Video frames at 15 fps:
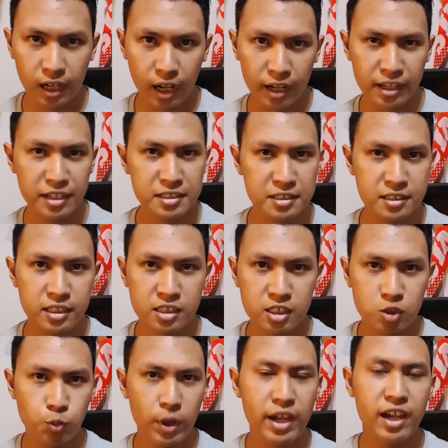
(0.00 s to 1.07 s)
I guess this
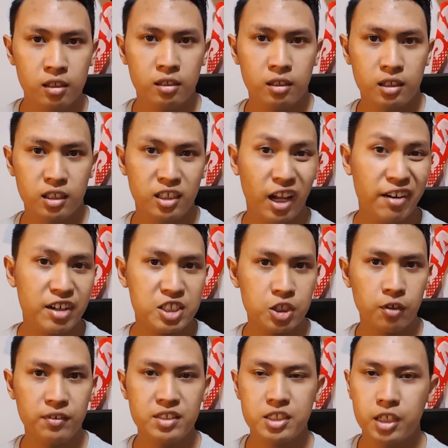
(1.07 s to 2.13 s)
is where the
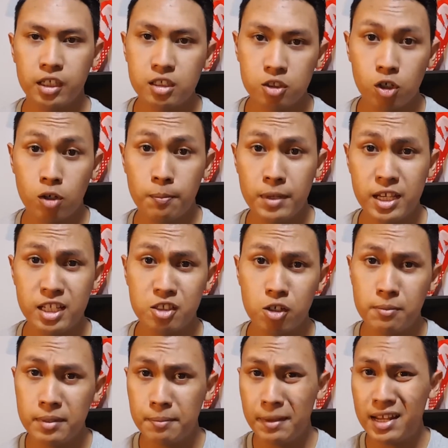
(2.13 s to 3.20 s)
direction of this channel is going to be. It's
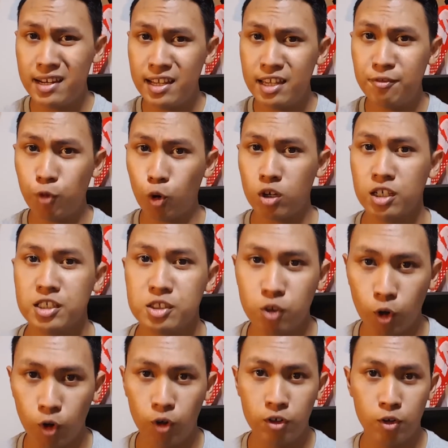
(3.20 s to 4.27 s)
going to be mainly
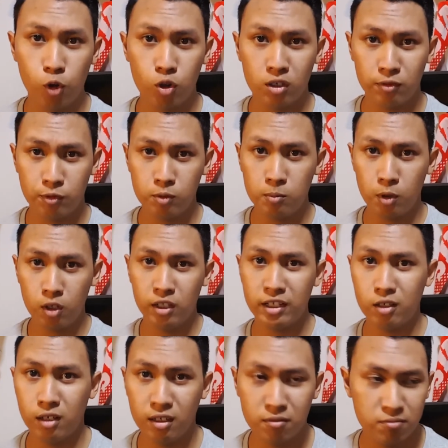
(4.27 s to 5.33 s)
focused on local football
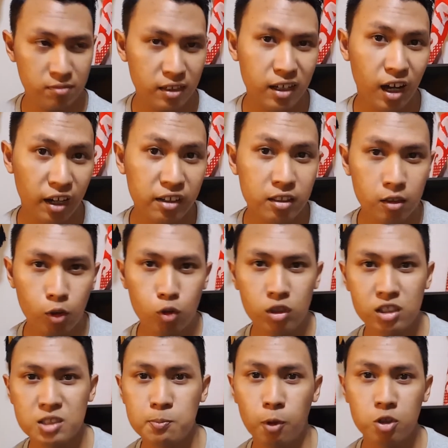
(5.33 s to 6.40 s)
and other
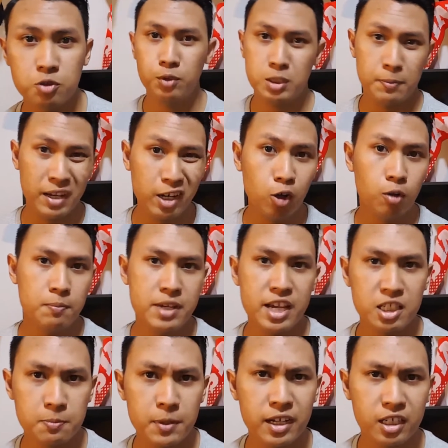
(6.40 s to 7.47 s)
local sports which may not
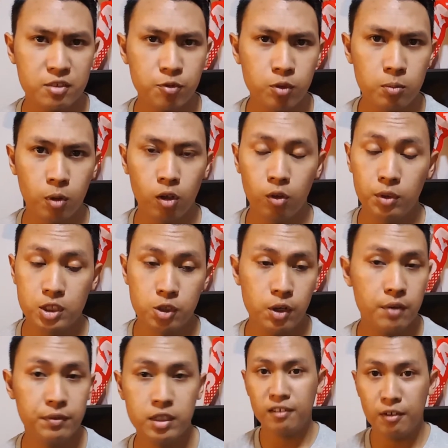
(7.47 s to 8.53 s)
be as big as football or
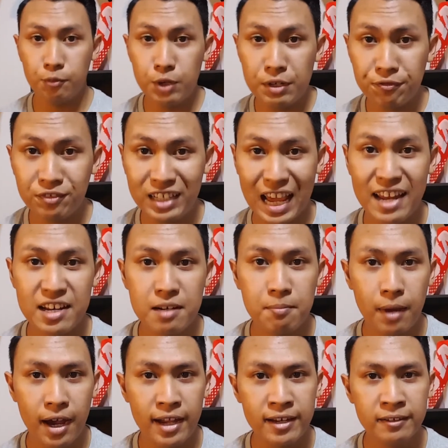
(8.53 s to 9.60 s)
whatsoever. With that in
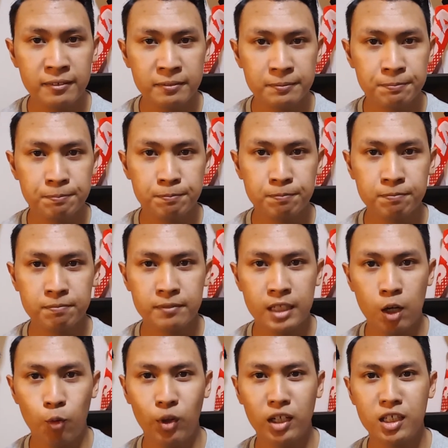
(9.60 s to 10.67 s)
mind,
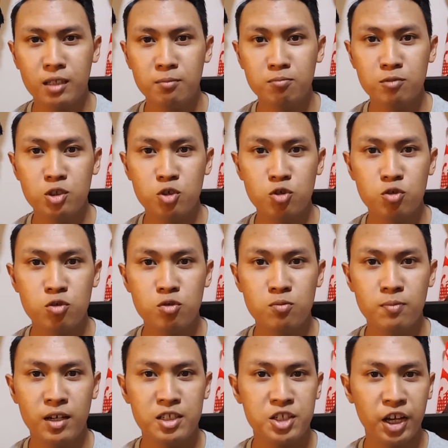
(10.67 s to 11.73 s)
welcome to
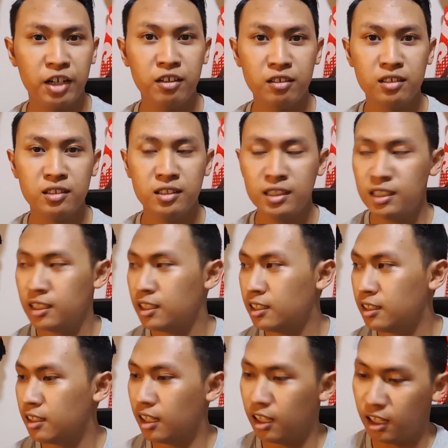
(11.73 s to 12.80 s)
my channel.
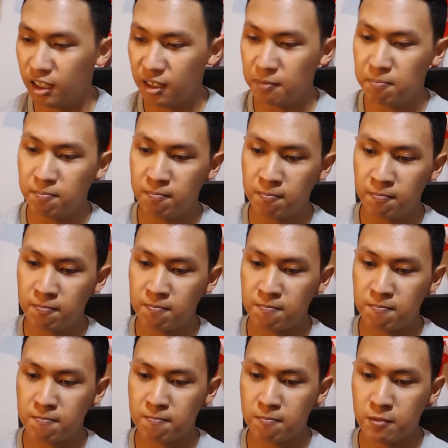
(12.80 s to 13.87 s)

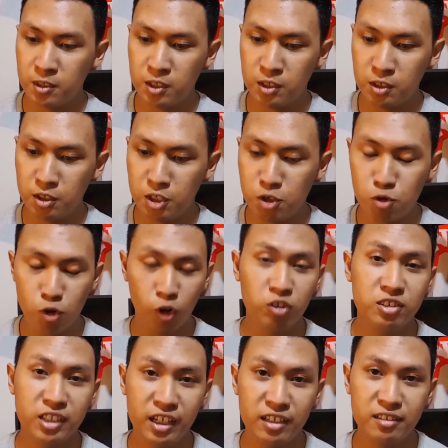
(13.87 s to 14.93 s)
New
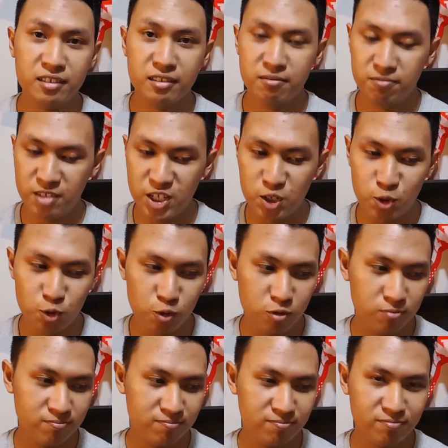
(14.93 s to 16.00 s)
content, new...